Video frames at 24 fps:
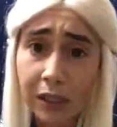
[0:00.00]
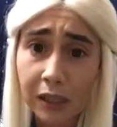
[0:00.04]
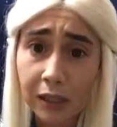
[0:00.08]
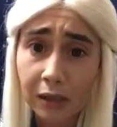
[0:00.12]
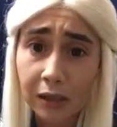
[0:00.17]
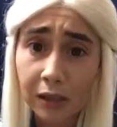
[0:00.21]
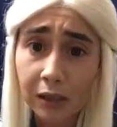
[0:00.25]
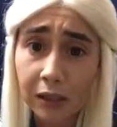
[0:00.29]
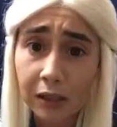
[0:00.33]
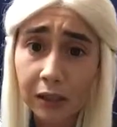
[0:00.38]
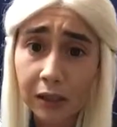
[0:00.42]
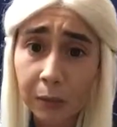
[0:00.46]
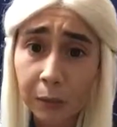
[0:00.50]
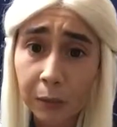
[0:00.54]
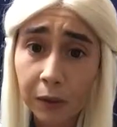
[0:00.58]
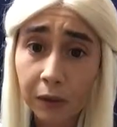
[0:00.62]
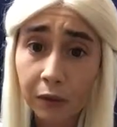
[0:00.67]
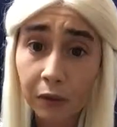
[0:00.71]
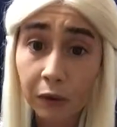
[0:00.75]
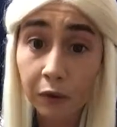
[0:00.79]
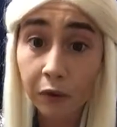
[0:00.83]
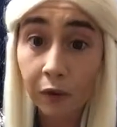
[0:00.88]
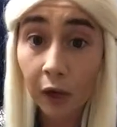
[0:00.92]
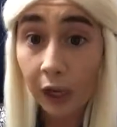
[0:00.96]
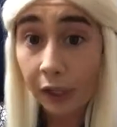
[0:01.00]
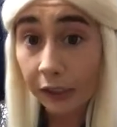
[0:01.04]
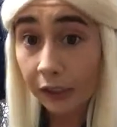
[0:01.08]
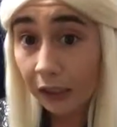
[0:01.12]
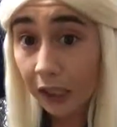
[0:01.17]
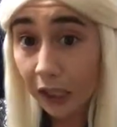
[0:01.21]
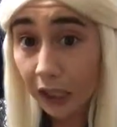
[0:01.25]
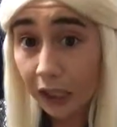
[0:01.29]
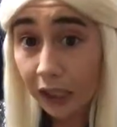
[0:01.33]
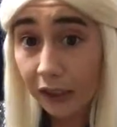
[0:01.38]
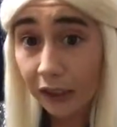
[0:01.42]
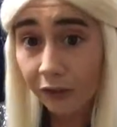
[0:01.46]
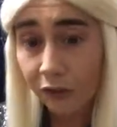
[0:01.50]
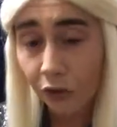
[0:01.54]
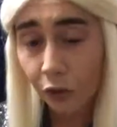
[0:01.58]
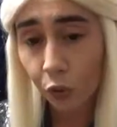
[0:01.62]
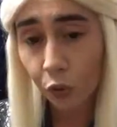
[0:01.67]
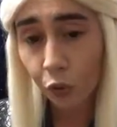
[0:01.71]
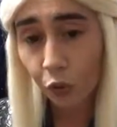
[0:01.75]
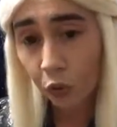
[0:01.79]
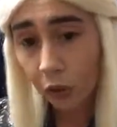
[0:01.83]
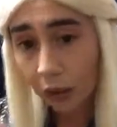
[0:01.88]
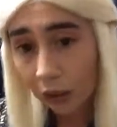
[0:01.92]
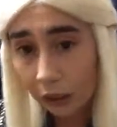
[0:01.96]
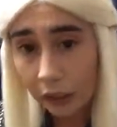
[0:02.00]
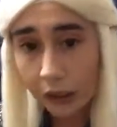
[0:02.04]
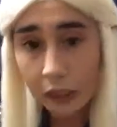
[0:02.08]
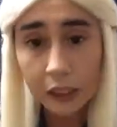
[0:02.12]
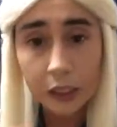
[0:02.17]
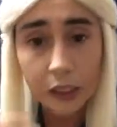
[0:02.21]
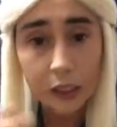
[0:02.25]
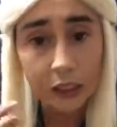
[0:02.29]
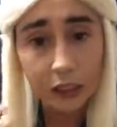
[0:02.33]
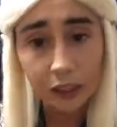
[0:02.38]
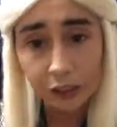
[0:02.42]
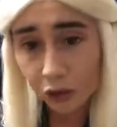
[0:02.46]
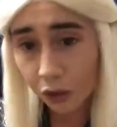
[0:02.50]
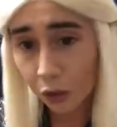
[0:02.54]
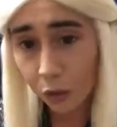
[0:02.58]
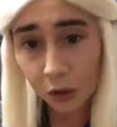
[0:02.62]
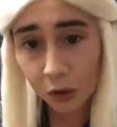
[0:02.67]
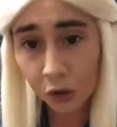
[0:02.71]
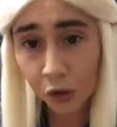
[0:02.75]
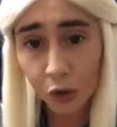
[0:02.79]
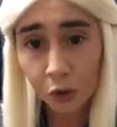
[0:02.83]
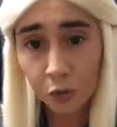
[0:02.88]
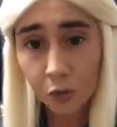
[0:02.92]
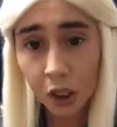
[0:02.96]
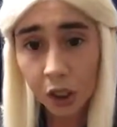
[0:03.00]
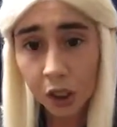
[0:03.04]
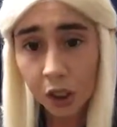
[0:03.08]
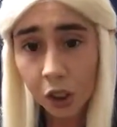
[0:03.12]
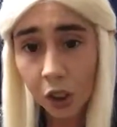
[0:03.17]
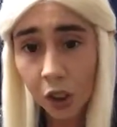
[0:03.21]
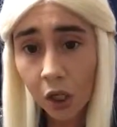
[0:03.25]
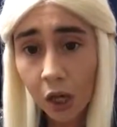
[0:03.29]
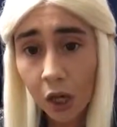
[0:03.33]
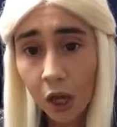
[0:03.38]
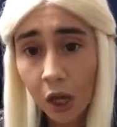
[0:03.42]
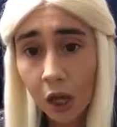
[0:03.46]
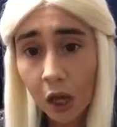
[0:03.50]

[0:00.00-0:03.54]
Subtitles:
it's a bit of a fine line if you really get into it too much.